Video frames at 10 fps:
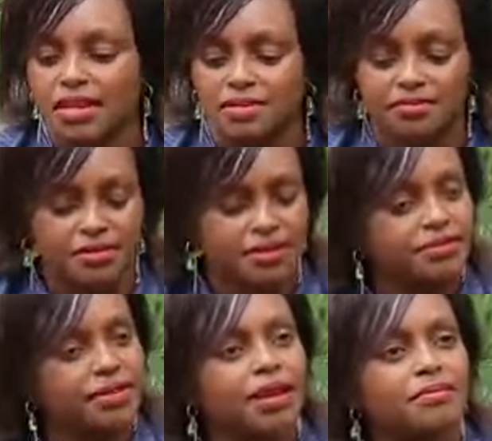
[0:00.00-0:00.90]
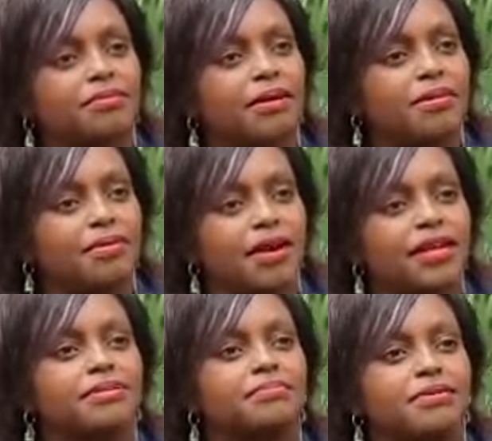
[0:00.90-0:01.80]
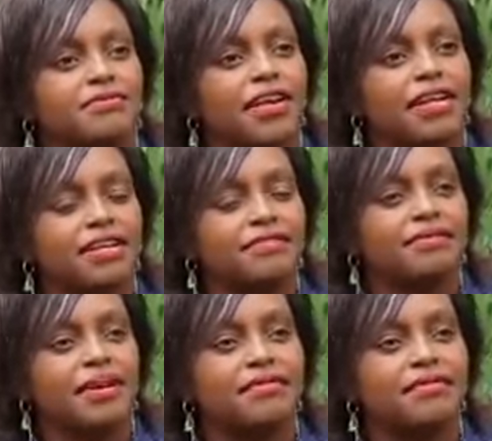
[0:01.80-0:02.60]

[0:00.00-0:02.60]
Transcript: like I'm the one providing